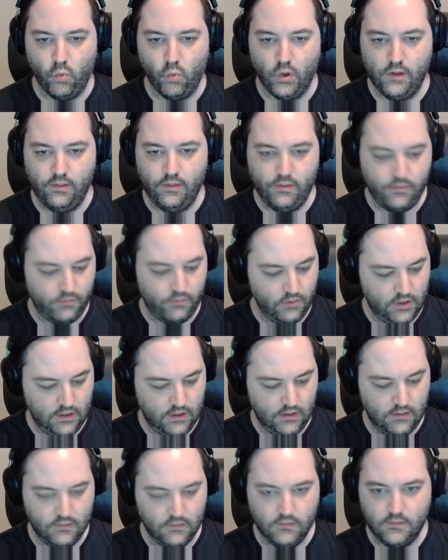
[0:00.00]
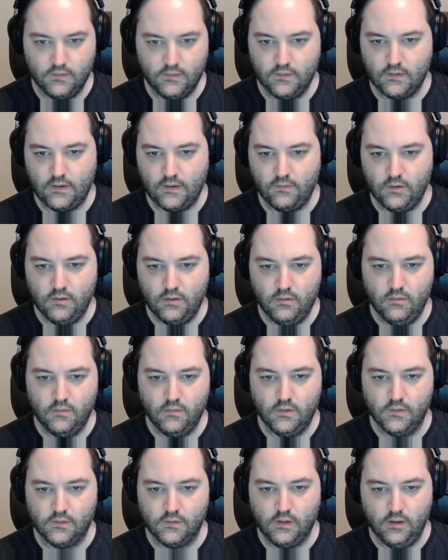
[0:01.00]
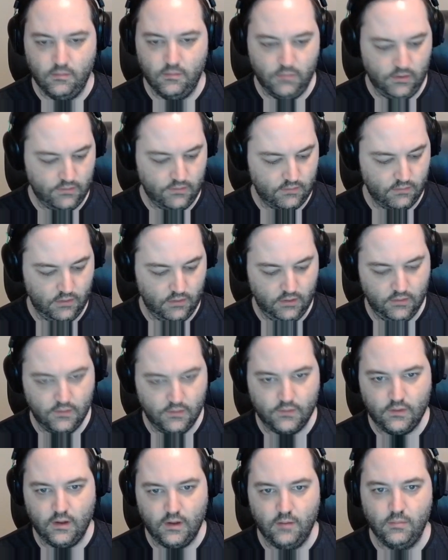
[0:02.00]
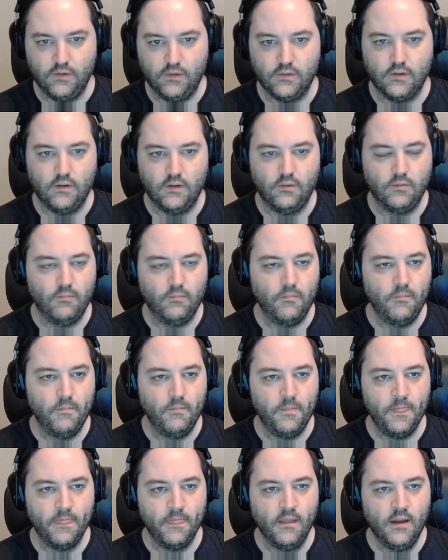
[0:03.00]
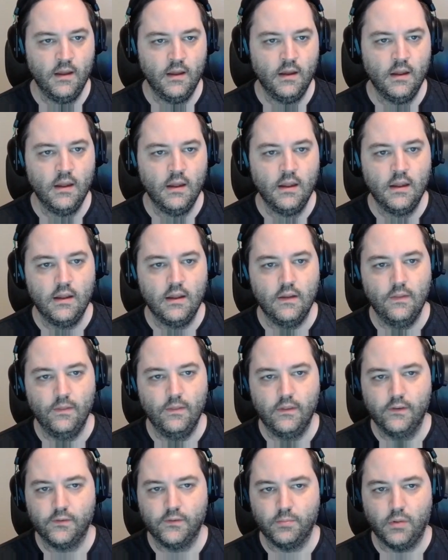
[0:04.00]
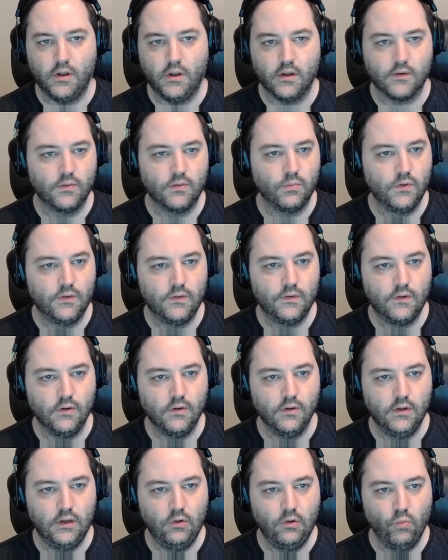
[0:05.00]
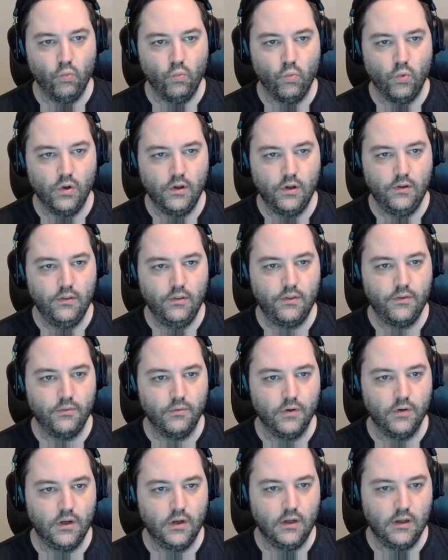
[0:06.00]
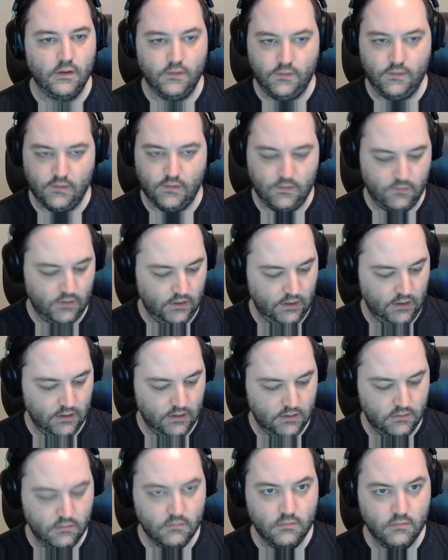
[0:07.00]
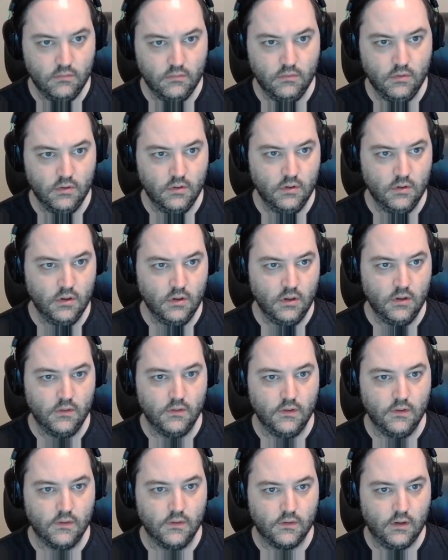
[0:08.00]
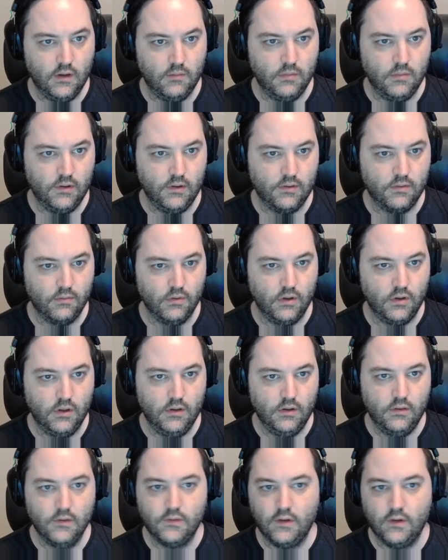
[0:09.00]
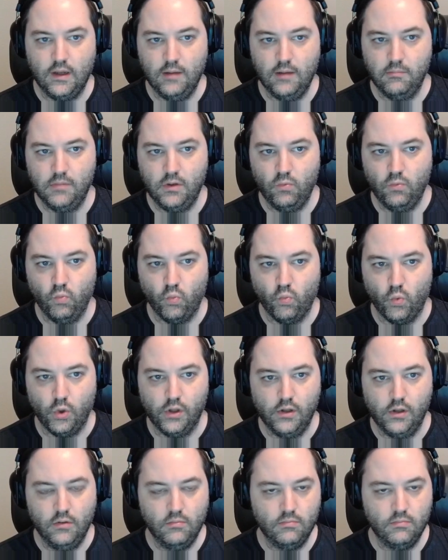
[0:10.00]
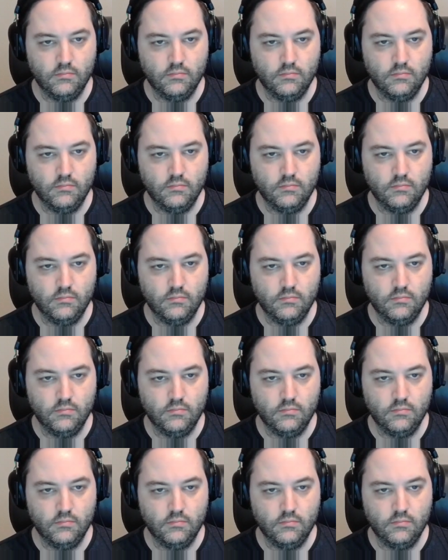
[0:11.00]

1, 3, and 7. This can't be 3, this can't be 7. In this box, we still need 1, 3, and 7 again. This can't be 3, this can't be 1.